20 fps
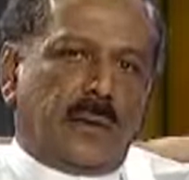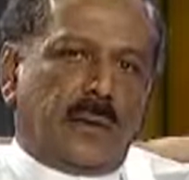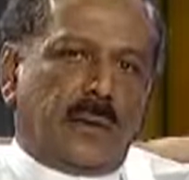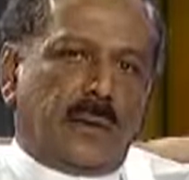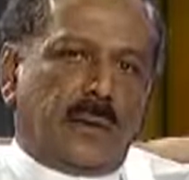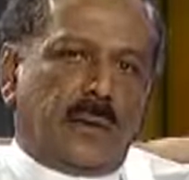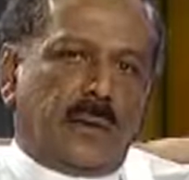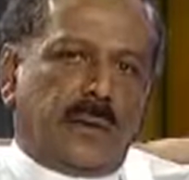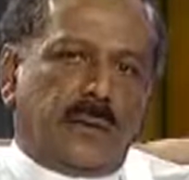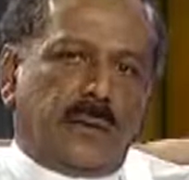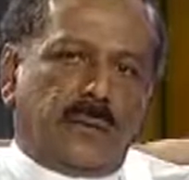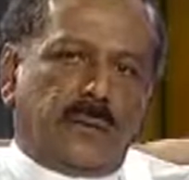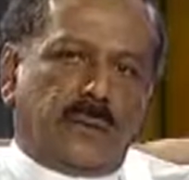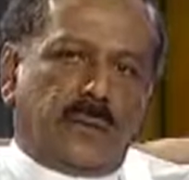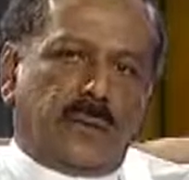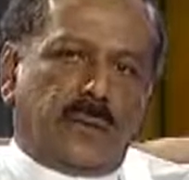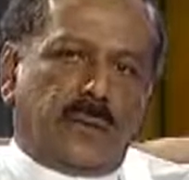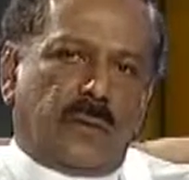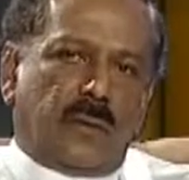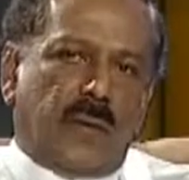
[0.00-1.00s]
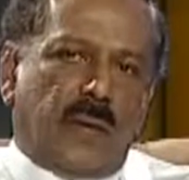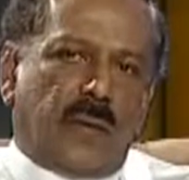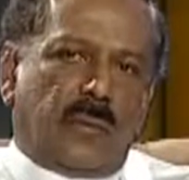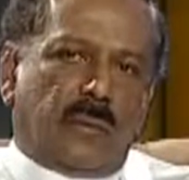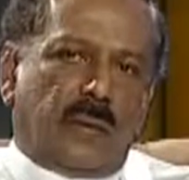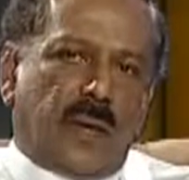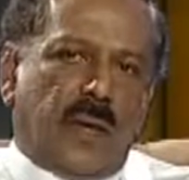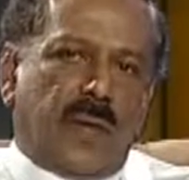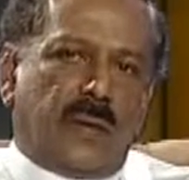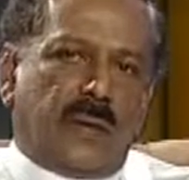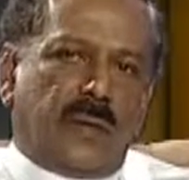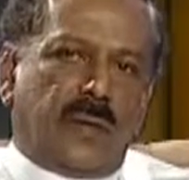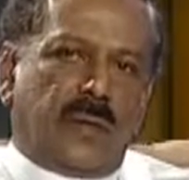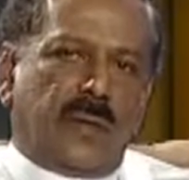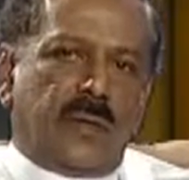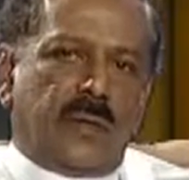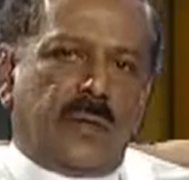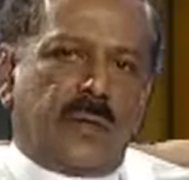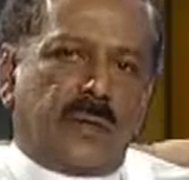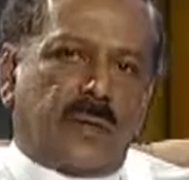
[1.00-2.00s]
Our
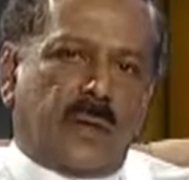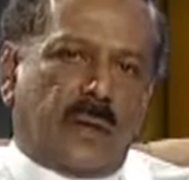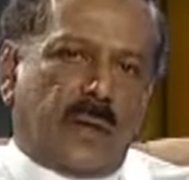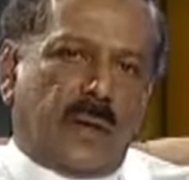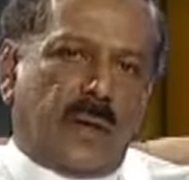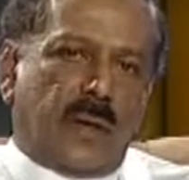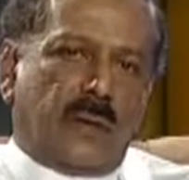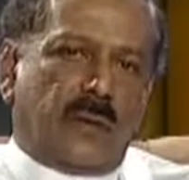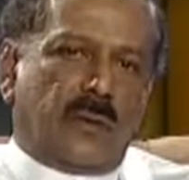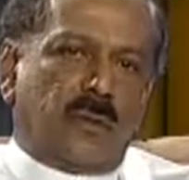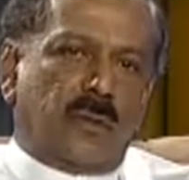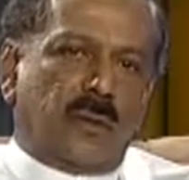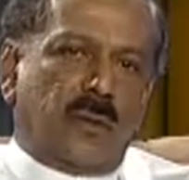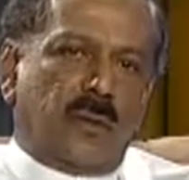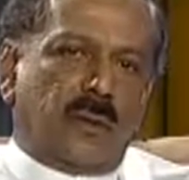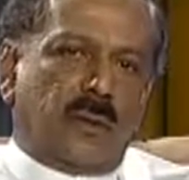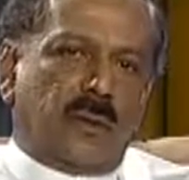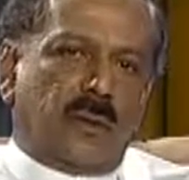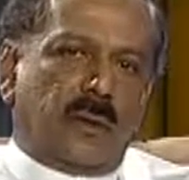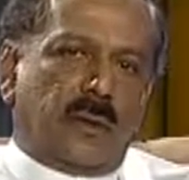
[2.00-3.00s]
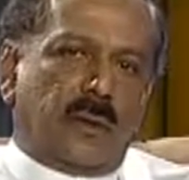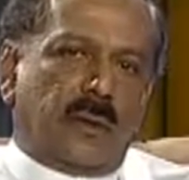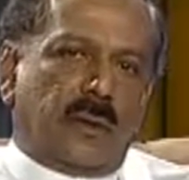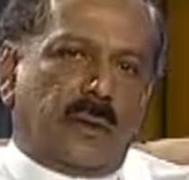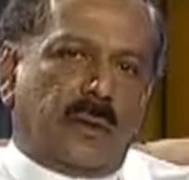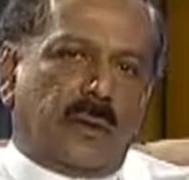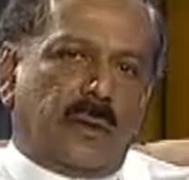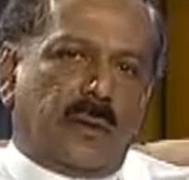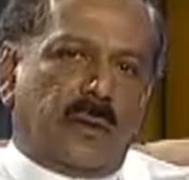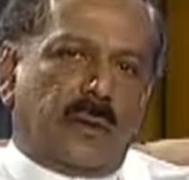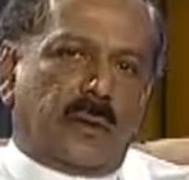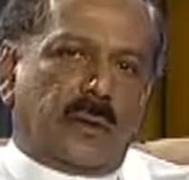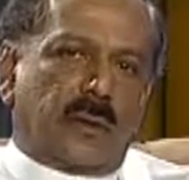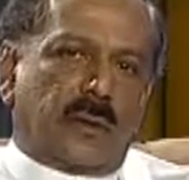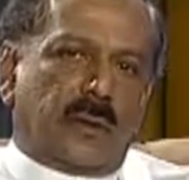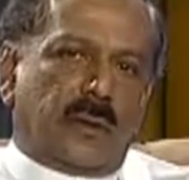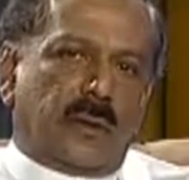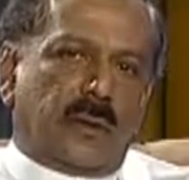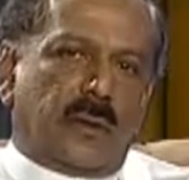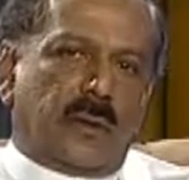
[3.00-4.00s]
priorities had to be
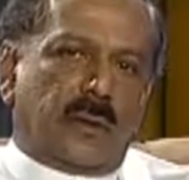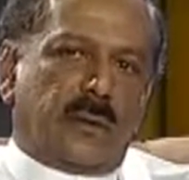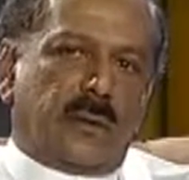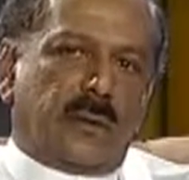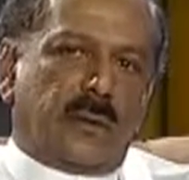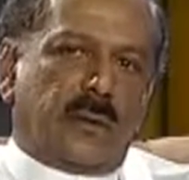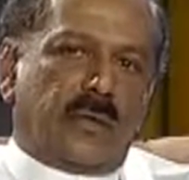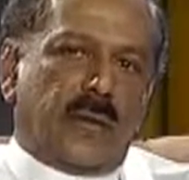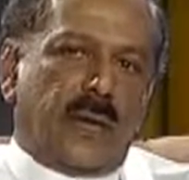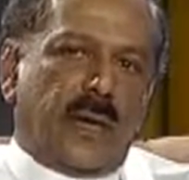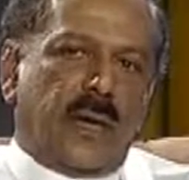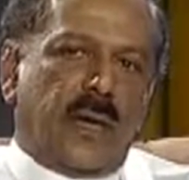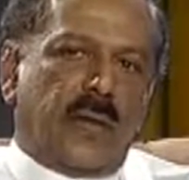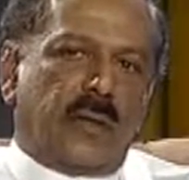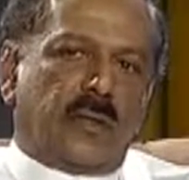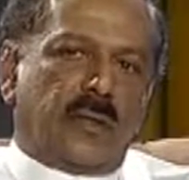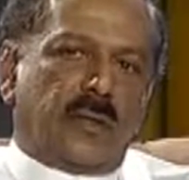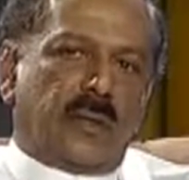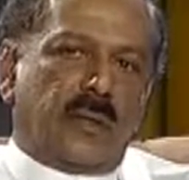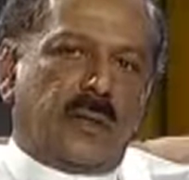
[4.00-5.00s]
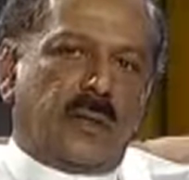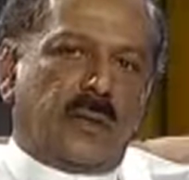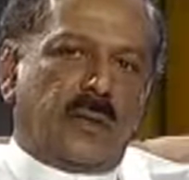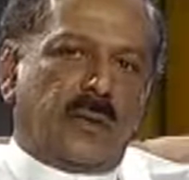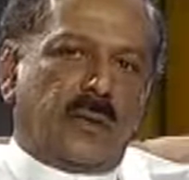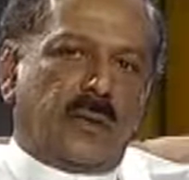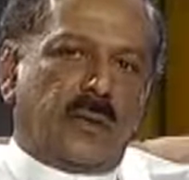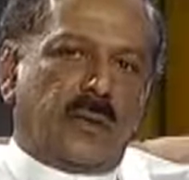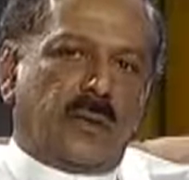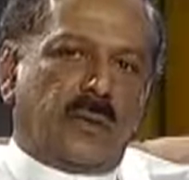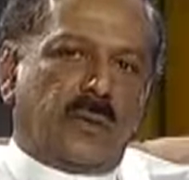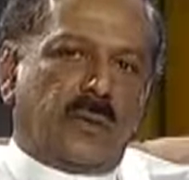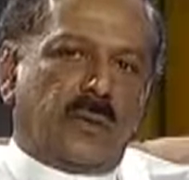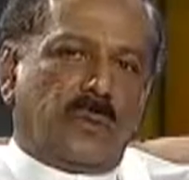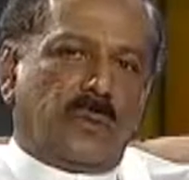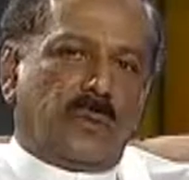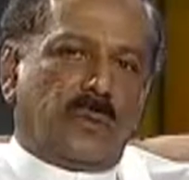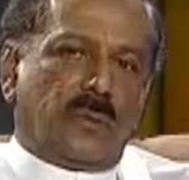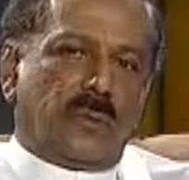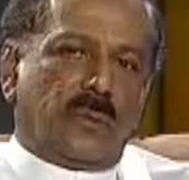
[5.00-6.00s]
changed in order
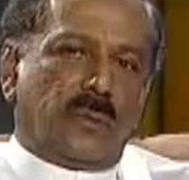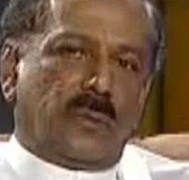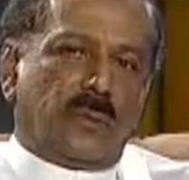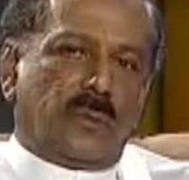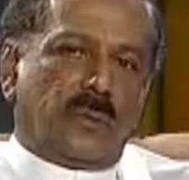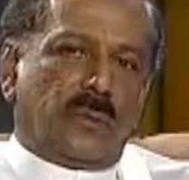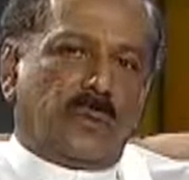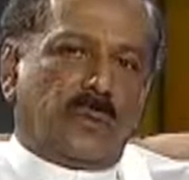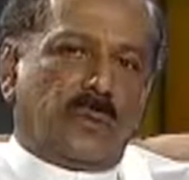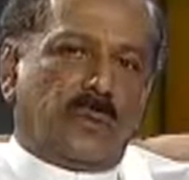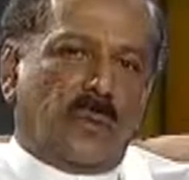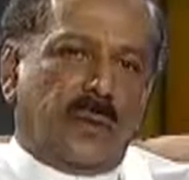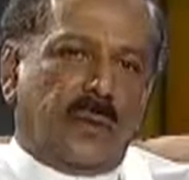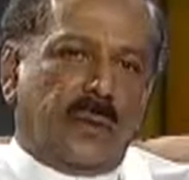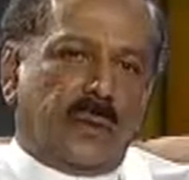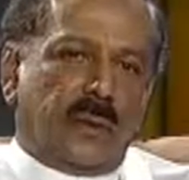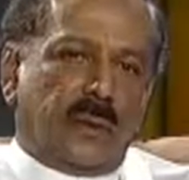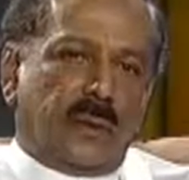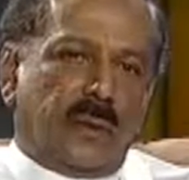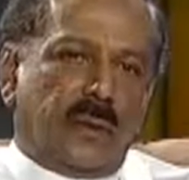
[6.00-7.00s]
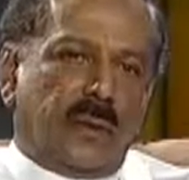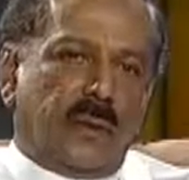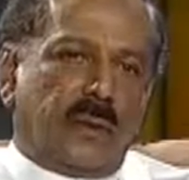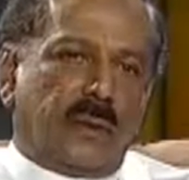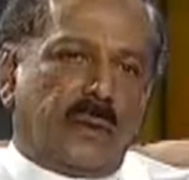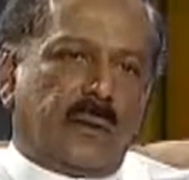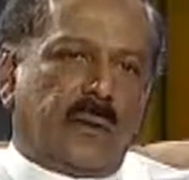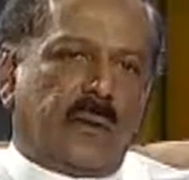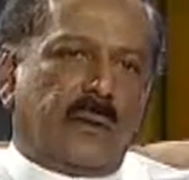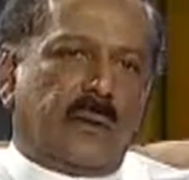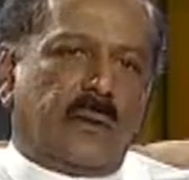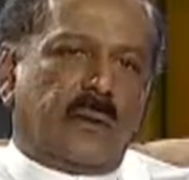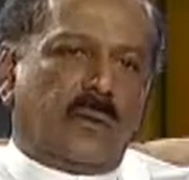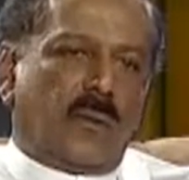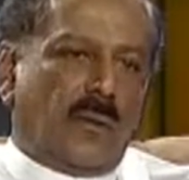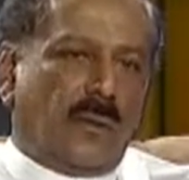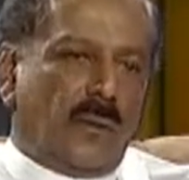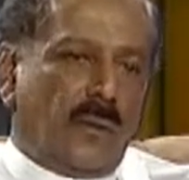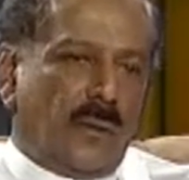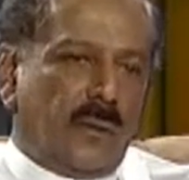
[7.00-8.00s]
to win the
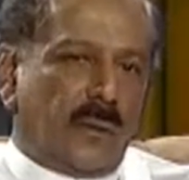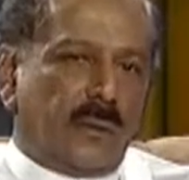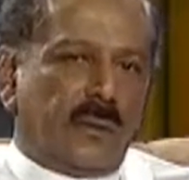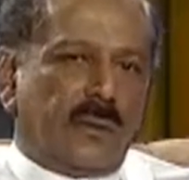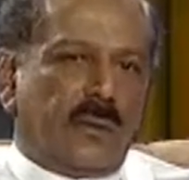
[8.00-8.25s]
war.